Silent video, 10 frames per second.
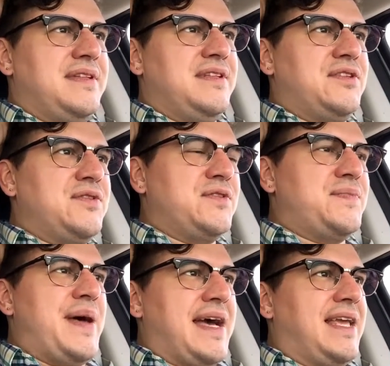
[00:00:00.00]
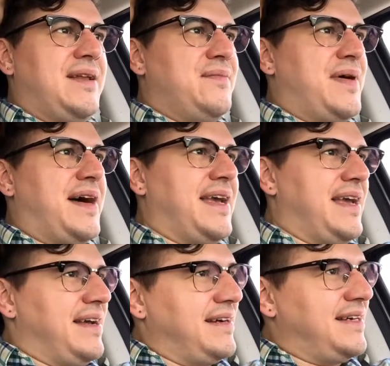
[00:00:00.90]
this was back in
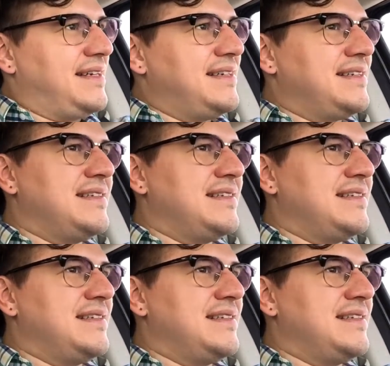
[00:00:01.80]
my uh,